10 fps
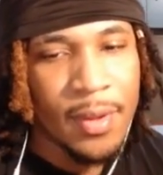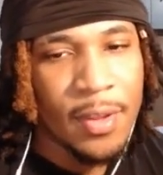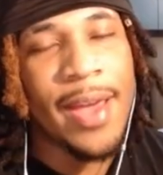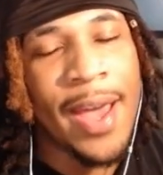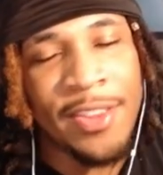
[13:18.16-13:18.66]

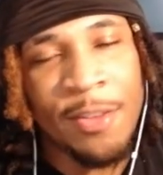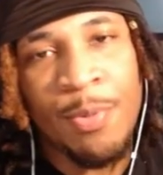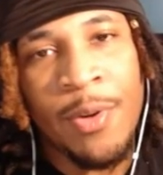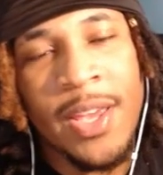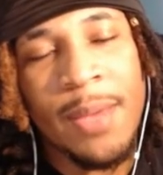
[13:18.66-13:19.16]
character. At this
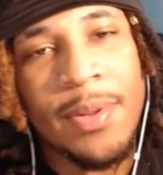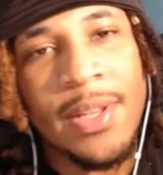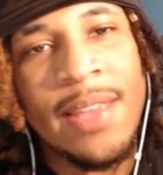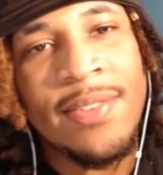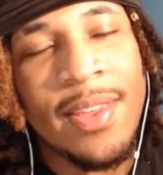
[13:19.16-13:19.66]
point, he
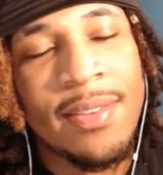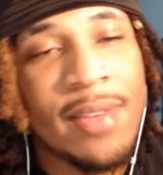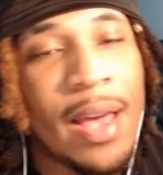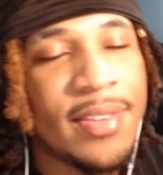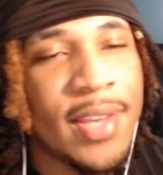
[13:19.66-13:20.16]
believes if
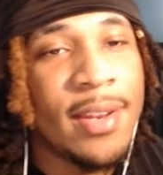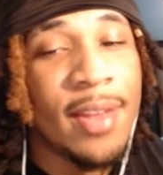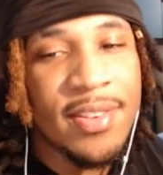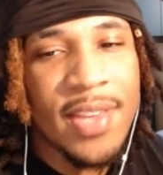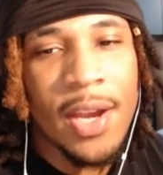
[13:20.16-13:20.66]
Sasuke
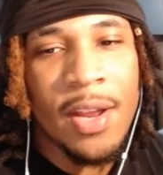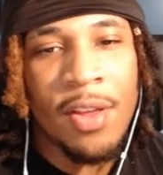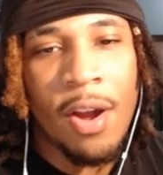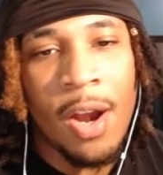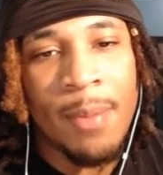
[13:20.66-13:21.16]
does get
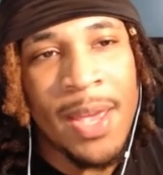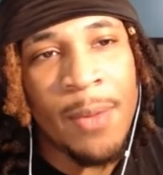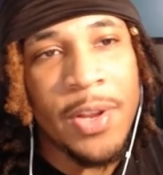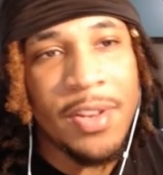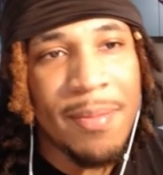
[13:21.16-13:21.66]
another arm,
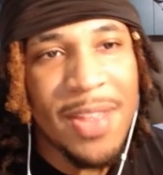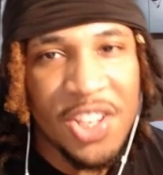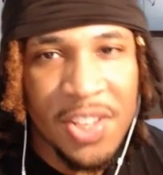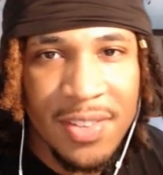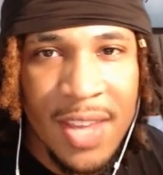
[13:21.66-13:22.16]
it would
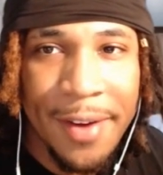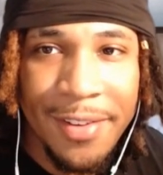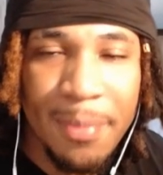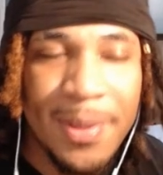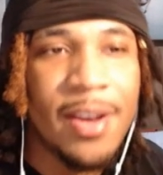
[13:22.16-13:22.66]
diminish his
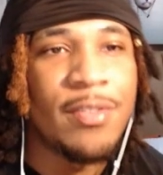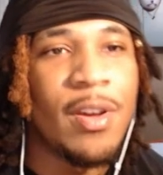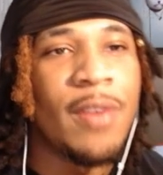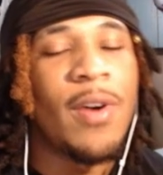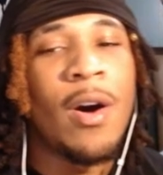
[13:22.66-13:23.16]
character because
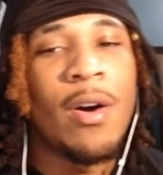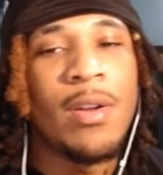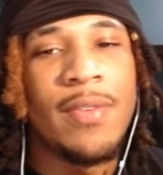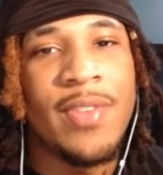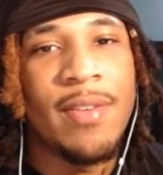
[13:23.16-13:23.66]
of
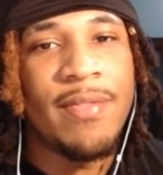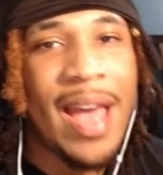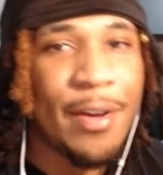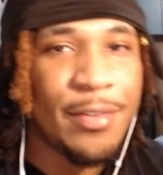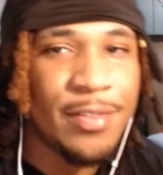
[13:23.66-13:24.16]
all of the
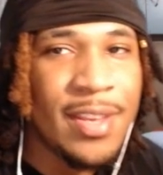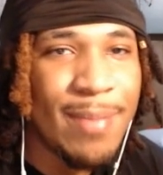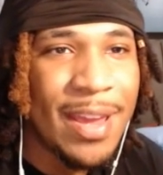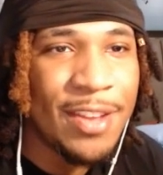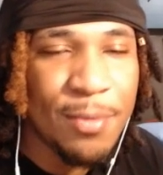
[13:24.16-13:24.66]
vows he
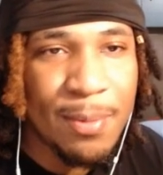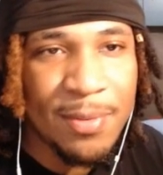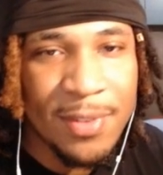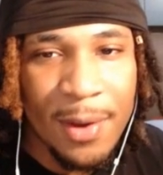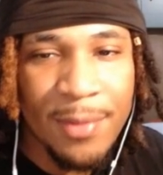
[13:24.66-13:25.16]
made to
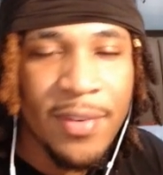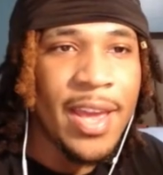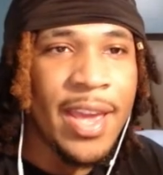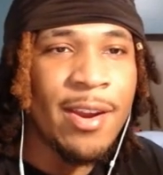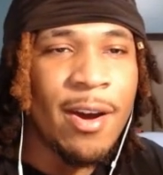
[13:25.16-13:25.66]
himself
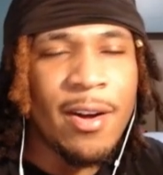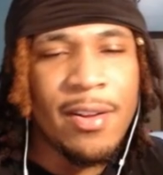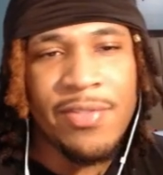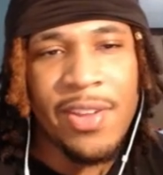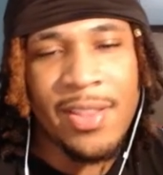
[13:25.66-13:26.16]
and
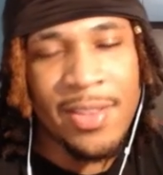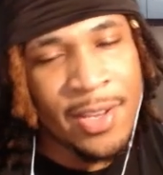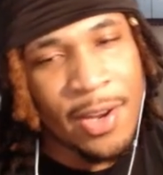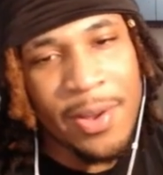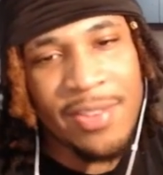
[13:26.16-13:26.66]
all of the,
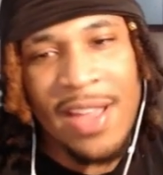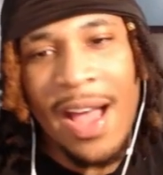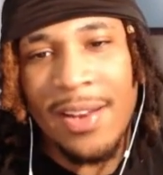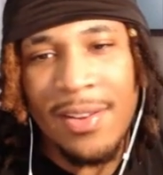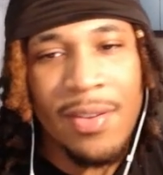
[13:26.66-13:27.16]
you know, his
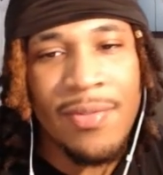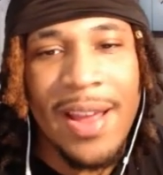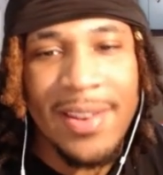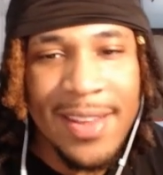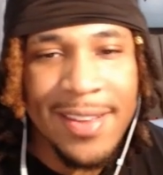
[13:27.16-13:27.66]
cognitive
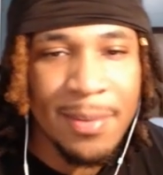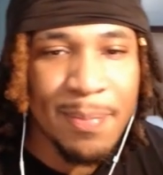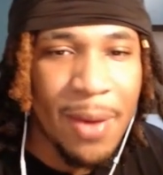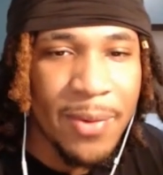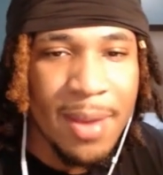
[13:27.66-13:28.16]
ideas
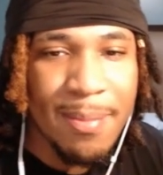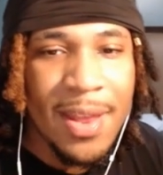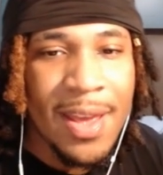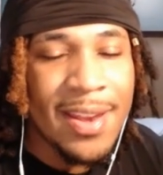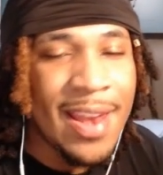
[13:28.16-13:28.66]
about him
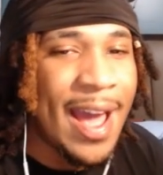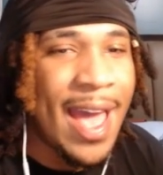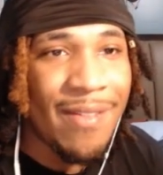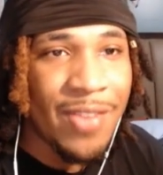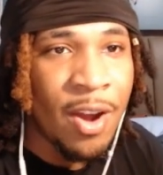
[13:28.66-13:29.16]
not
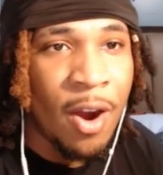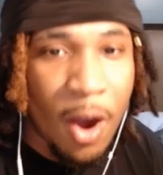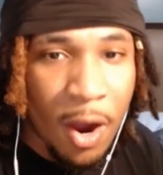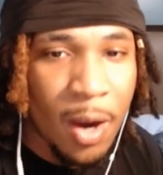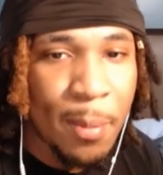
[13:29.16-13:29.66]
having an
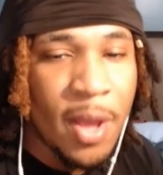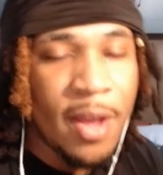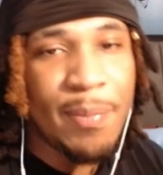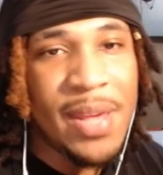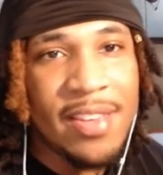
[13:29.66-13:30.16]
arm
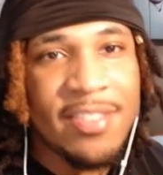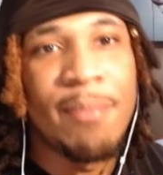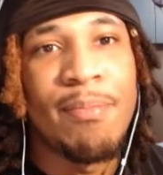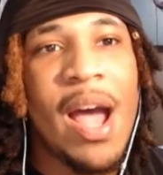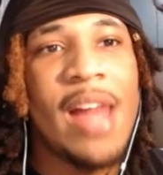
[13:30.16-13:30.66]
being
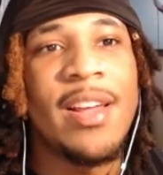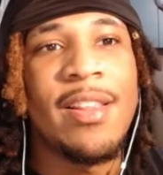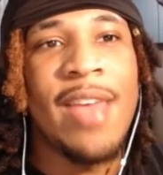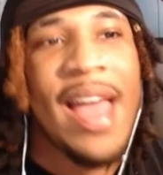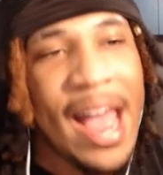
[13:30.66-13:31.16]
symbolic
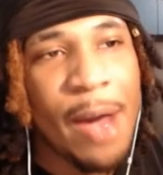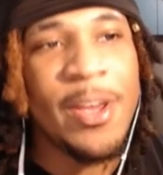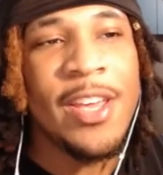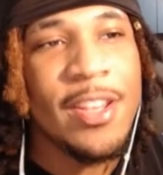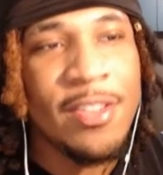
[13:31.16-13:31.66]
to how
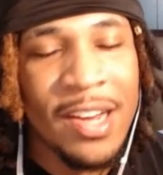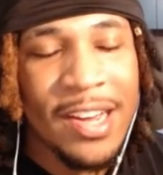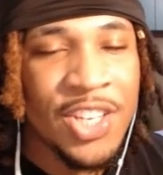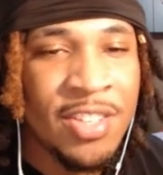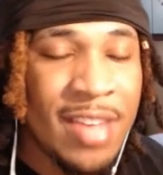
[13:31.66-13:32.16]
he took
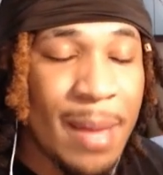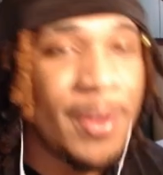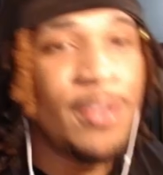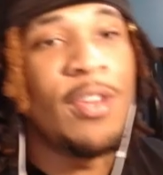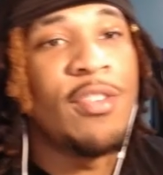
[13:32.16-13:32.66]
a step
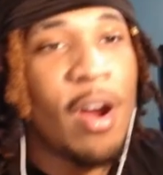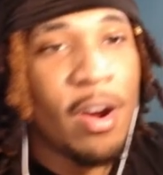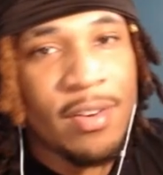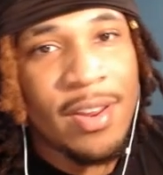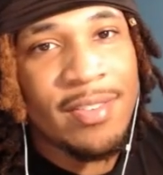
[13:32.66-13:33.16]
into
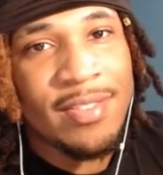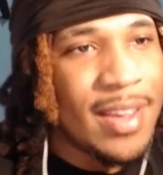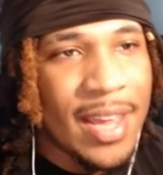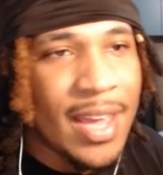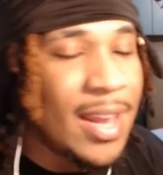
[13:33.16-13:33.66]
darkness,
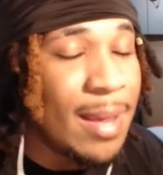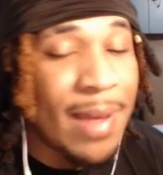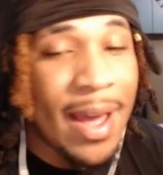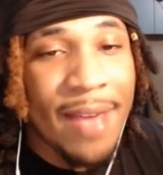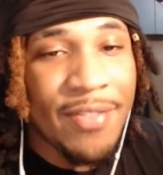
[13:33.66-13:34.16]
and him
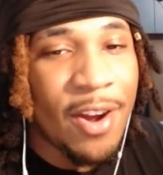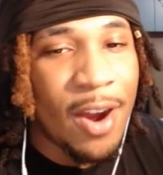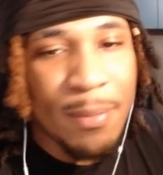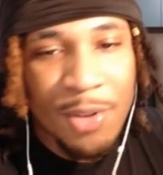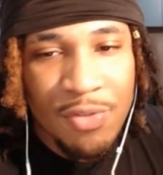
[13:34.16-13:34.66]
not having an
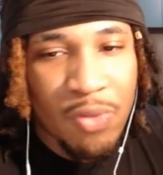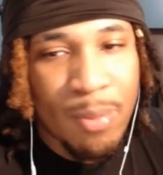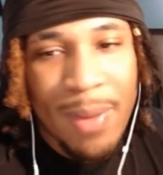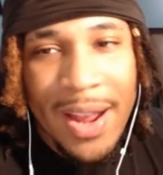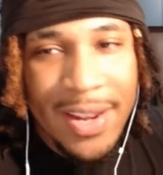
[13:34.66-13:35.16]
arm just
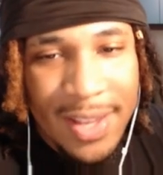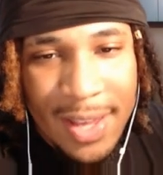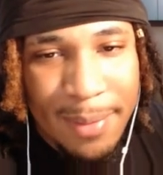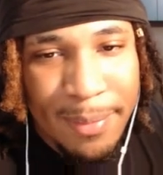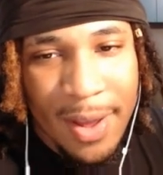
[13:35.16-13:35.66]
reminding
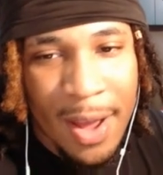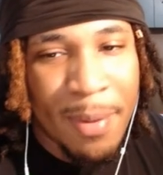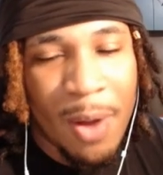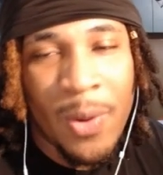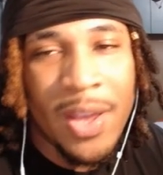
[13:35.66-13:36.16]
him
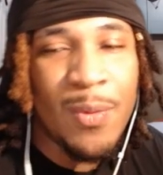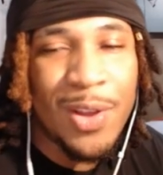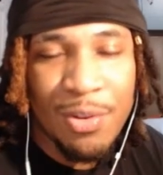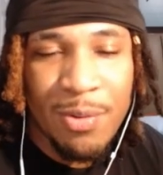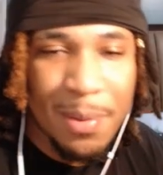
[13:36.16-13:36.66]
about what he
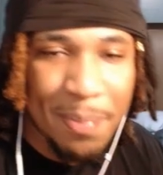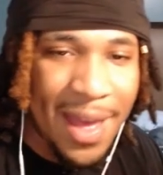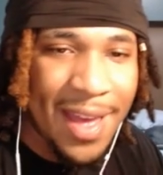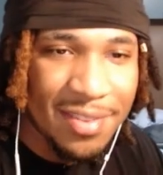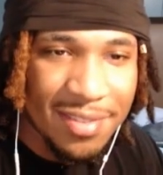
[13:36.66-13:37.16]
went through in the
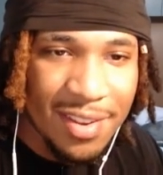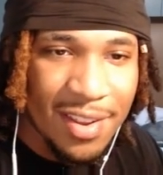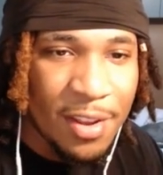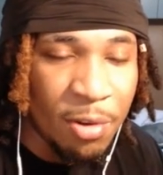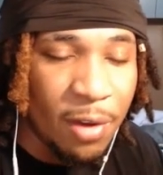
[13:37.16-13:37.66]
past.
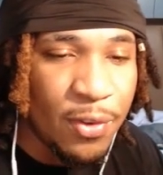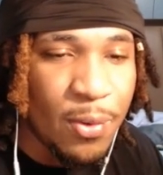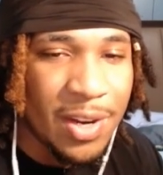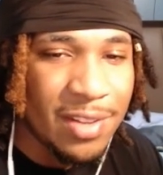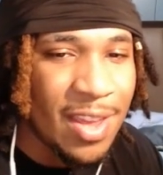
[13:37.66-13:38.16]
So if you
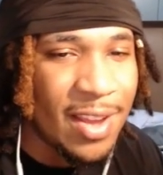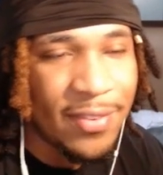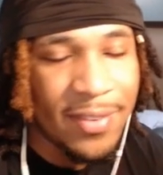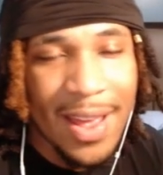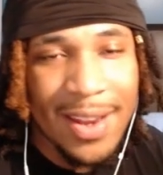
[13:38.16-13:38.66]
want to take it
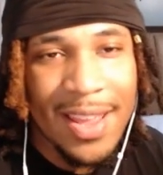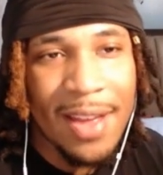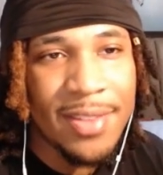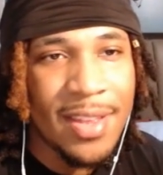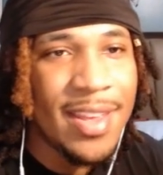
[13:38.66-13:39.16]
from that
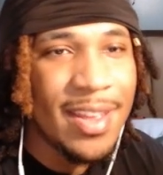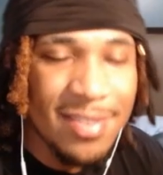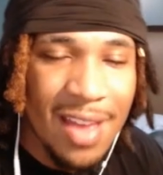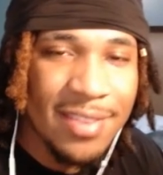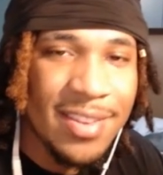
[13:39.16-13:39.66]
account, then yeah,
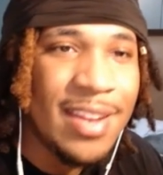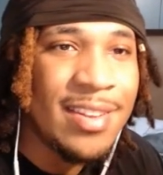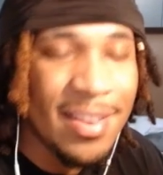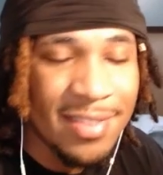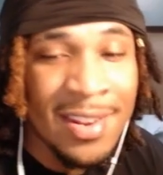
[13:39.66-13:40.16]

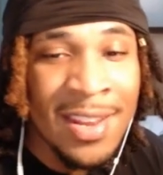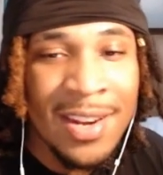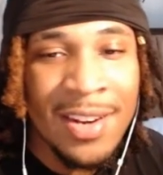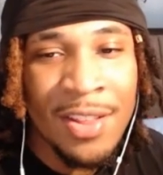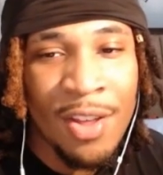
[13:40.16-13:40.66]
Sasuke doesn't
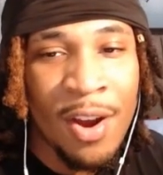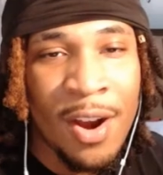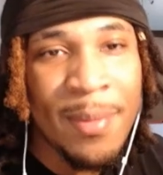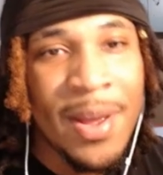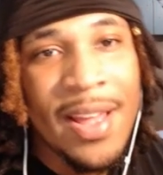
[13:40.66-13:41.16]
need another
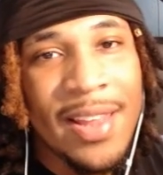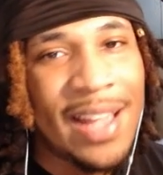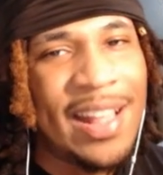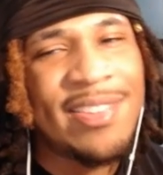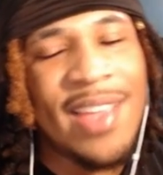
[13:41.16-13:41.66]
arm.
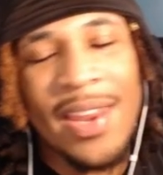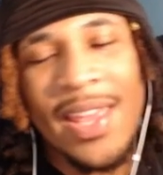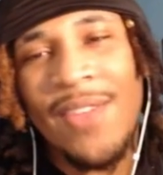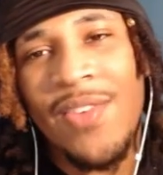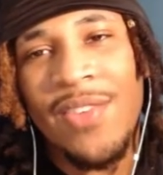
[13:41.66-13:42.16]
Like I said,
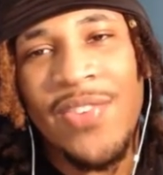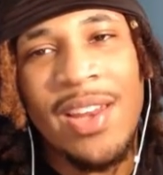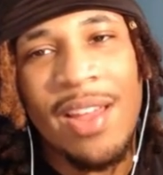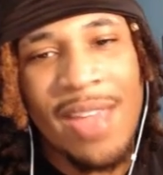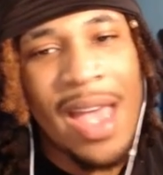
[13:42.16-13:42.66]
even if he
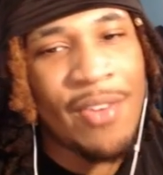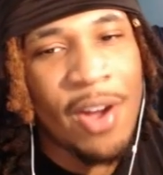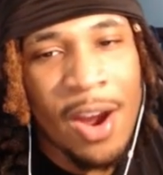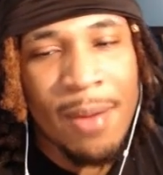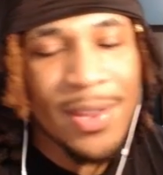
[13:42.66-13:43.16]
doesn't have an
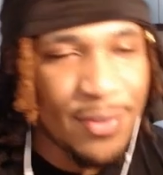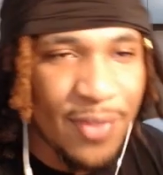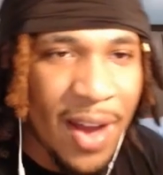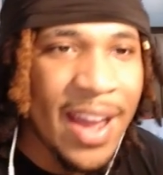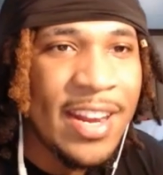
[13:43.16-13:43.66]
arm, it's
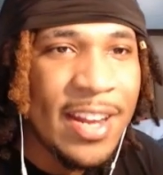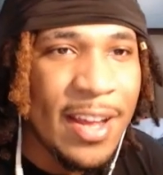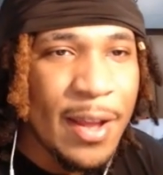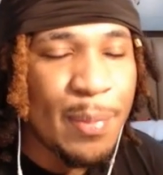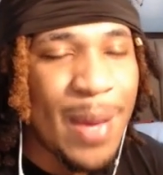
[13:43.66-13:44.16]
fine.
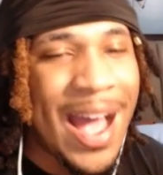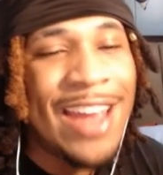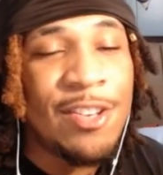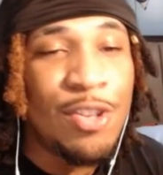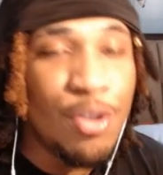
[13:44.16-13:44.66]
But
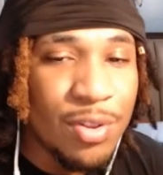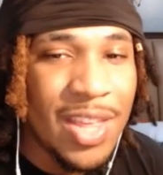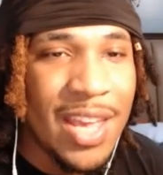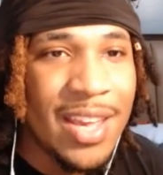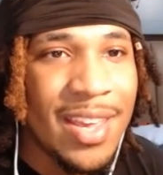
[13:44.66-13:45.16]
I do
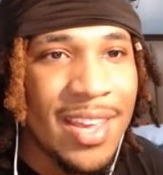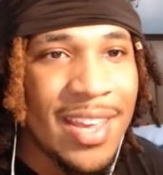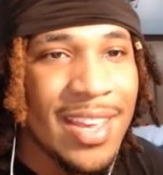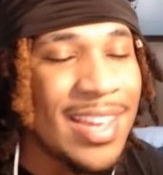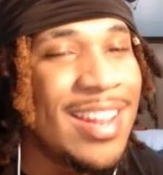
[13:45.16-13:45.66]
think
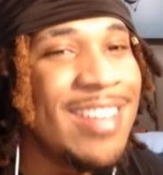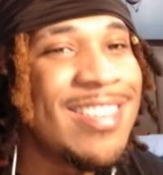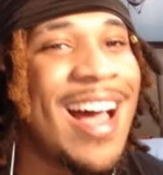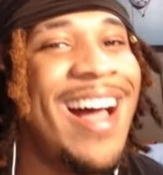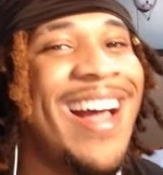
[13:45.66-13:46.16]
he needs
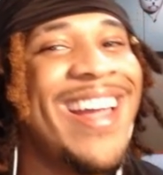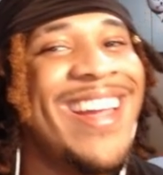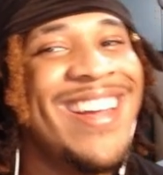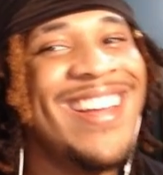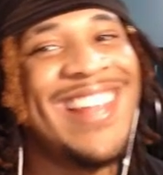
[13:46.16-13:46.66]
an eye.
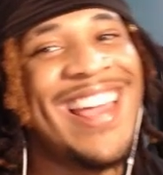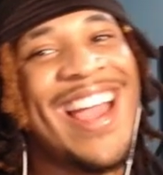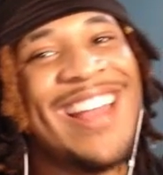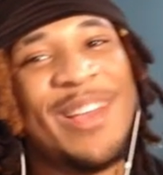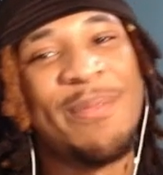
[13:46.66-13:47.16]

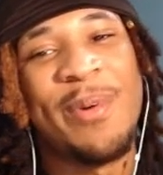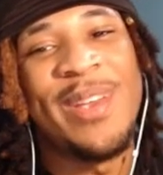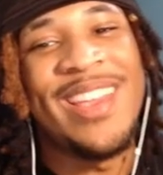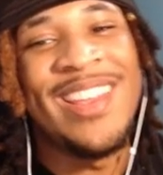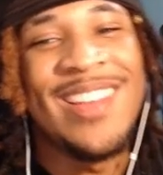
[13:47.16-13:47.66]
Like, at that
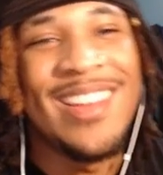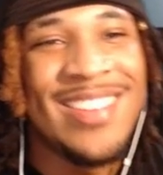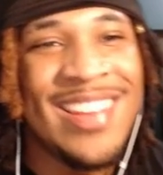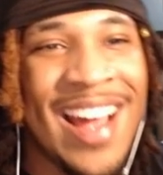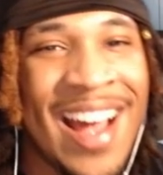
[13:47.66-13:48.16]
point, he does need an